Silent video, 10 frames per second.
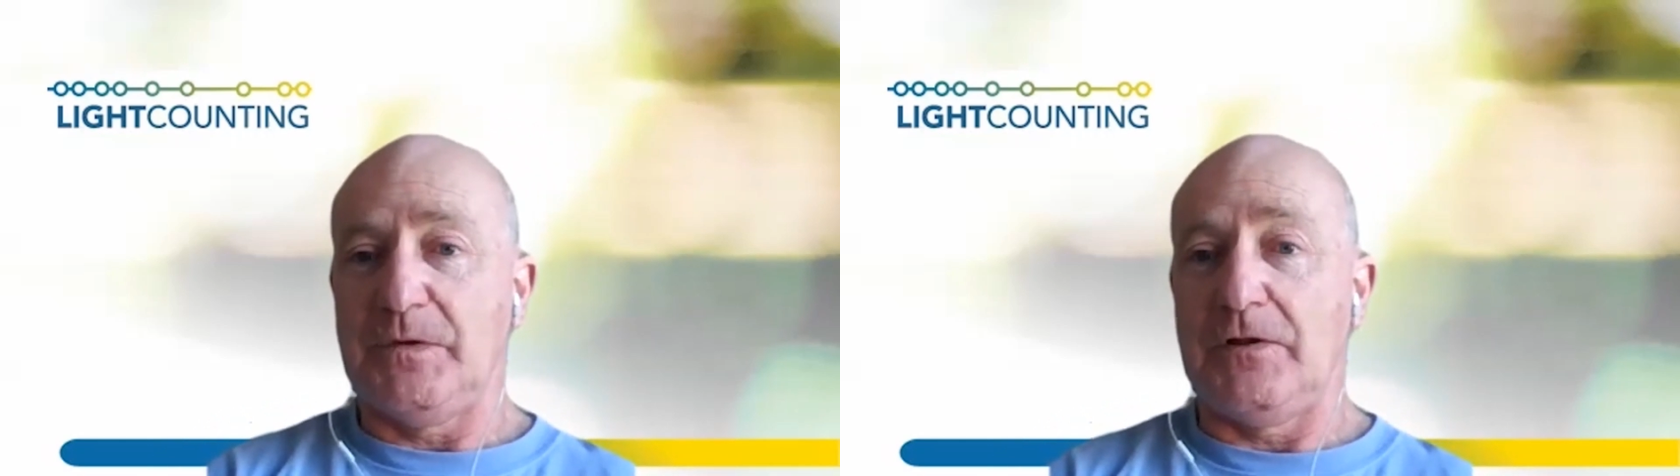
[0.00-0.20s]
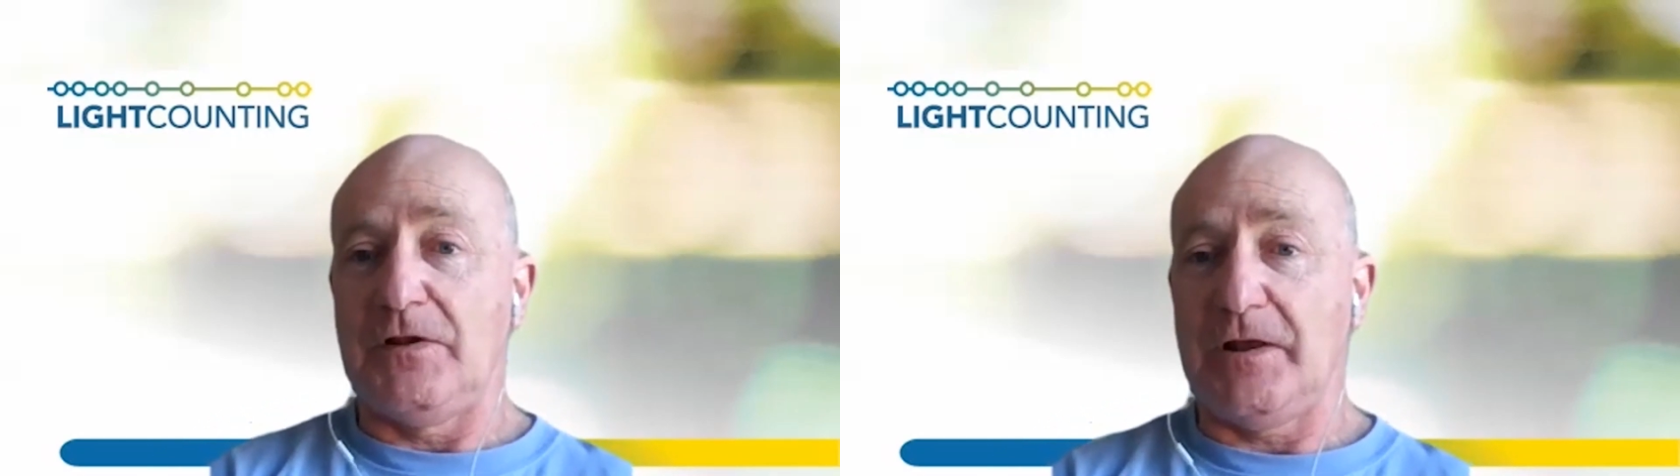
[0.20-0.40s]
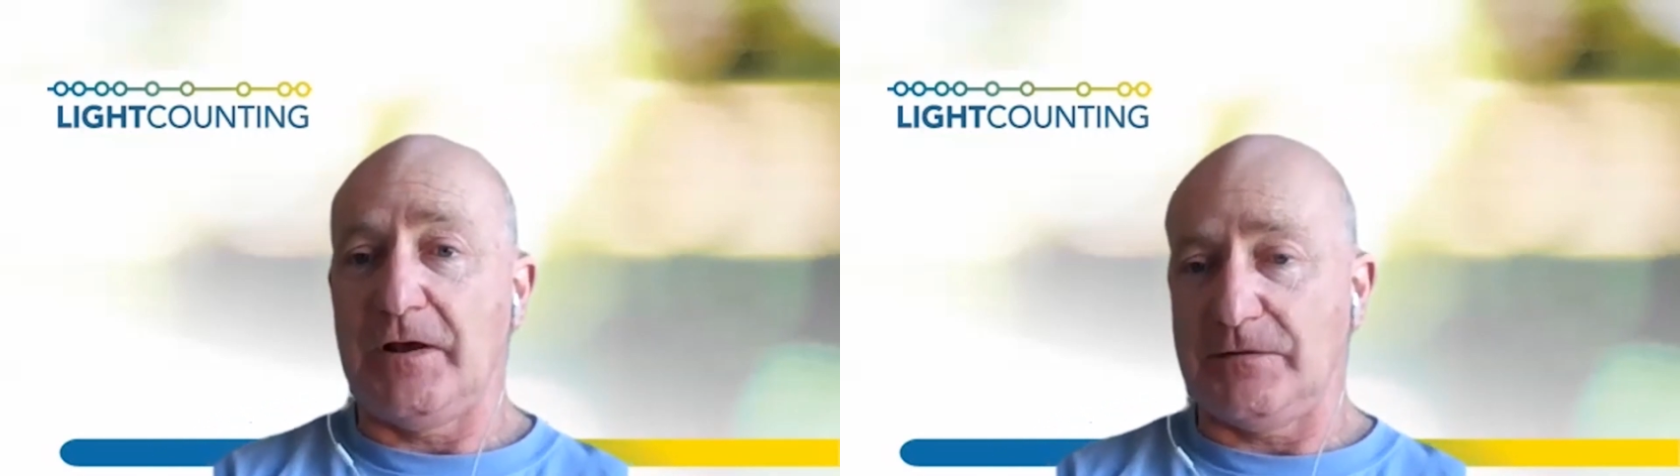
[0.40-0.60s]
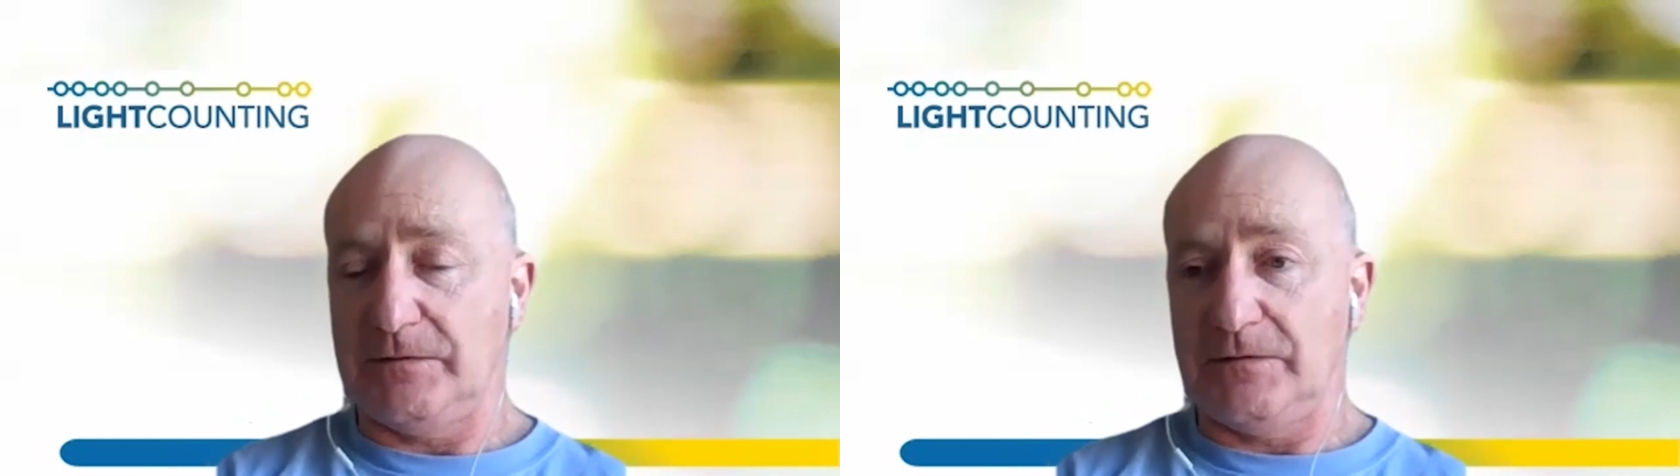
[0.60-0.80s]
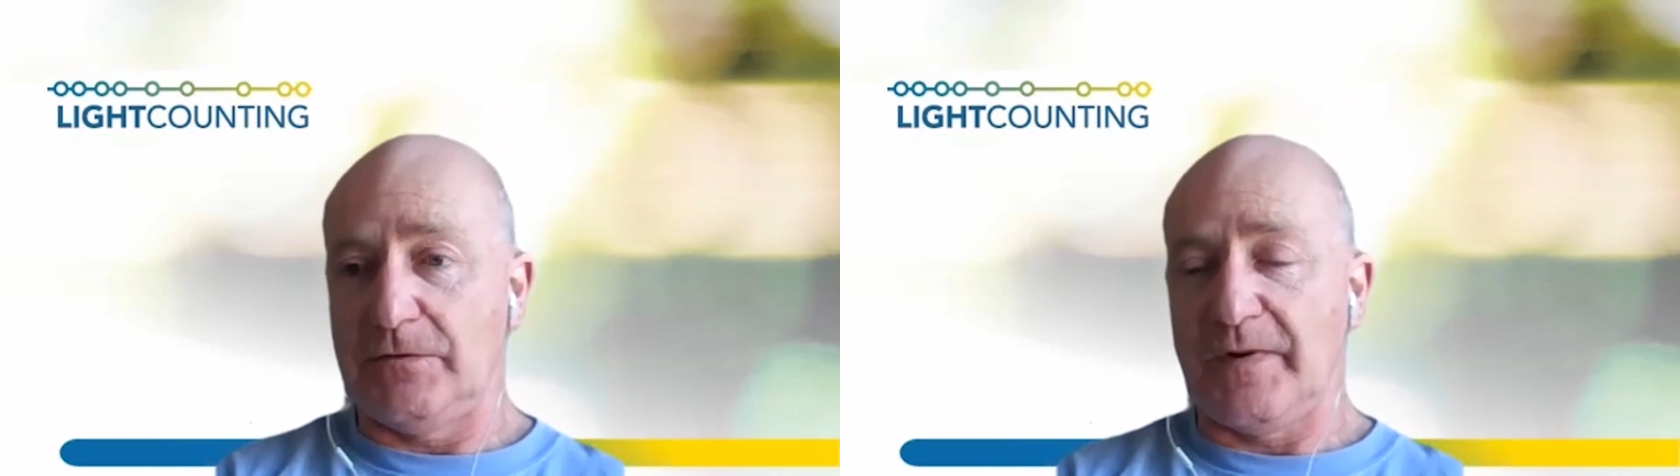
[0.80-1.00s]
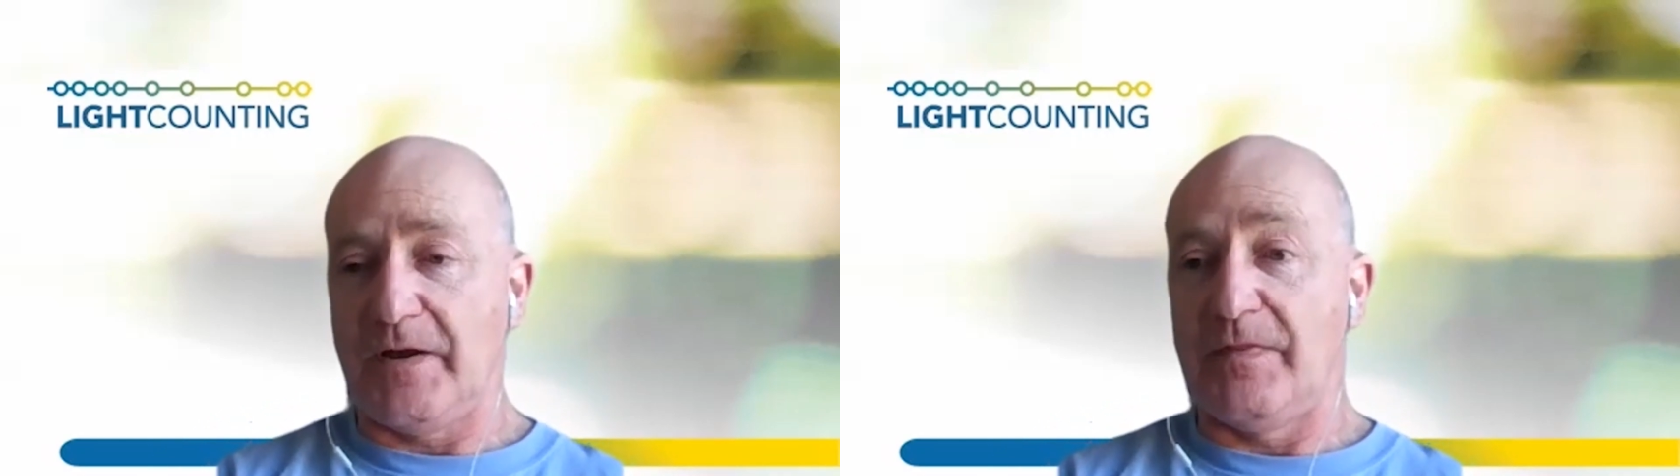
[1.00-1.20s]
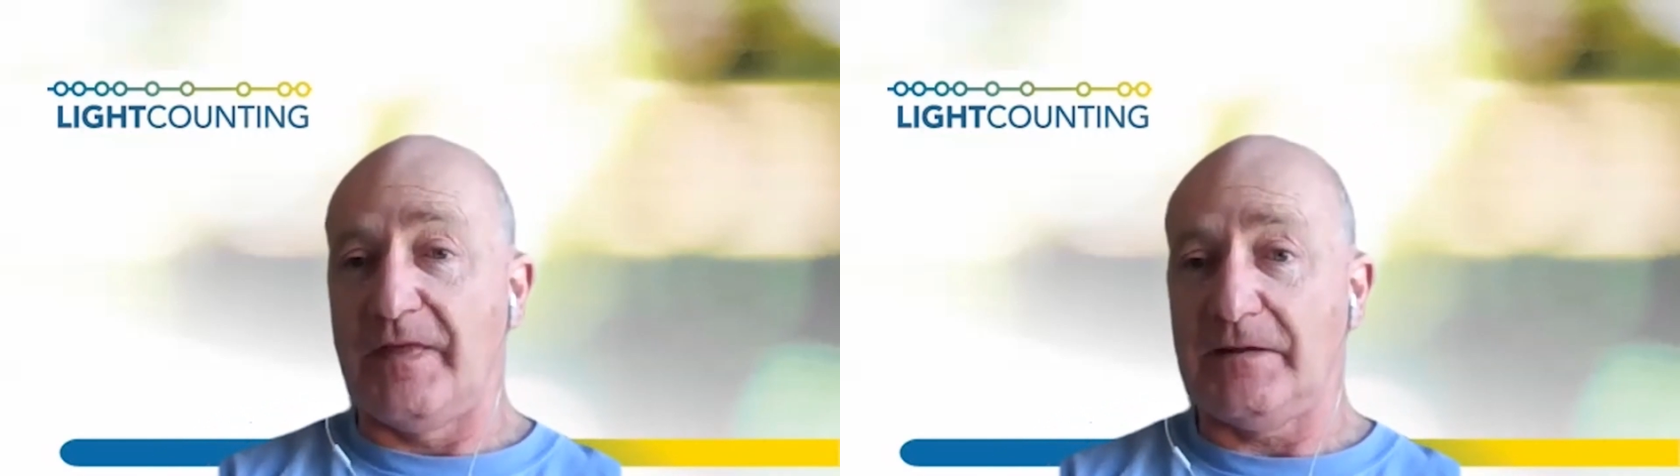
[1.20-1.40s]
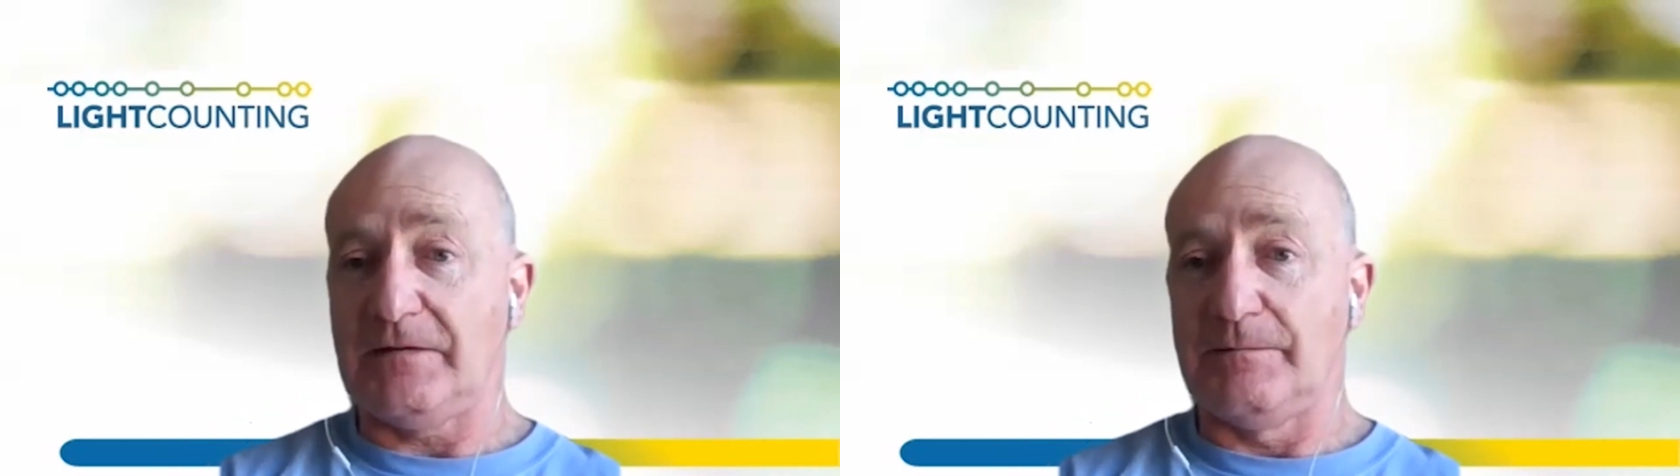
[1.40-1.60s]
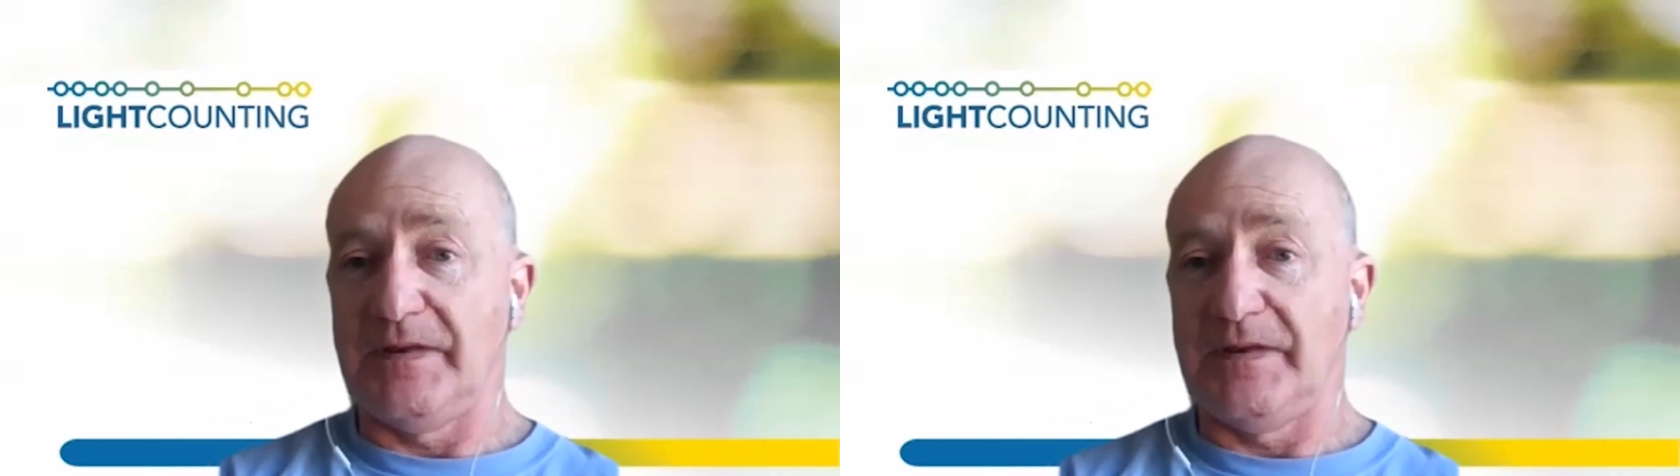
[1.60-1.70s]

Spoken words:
a lot around that,